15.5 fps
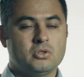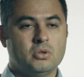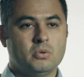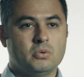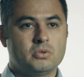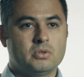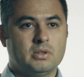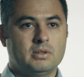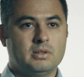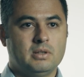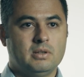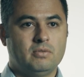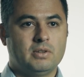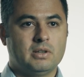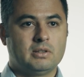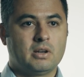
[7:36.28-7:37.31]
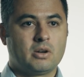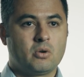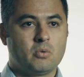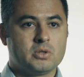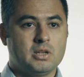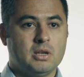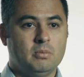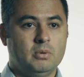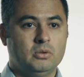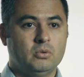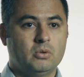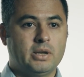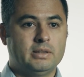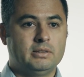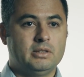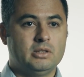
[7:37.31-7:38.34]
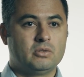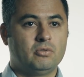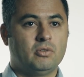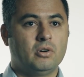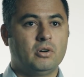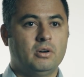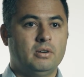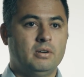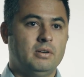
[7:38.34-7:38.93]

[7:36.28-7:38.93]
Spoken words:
shows that if the attacker was able to get this far,